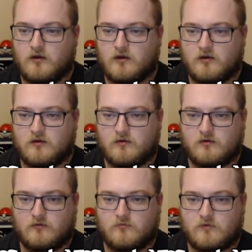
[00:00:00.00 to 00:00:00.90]

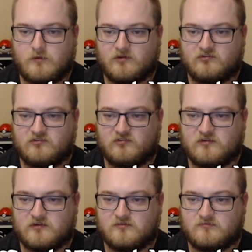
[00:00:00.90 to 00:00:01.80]
Um, I'm actually just
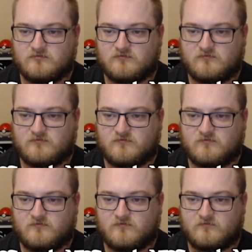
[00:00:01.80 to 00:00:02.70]
gonna
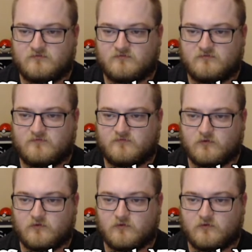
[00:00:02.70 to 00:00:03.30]
full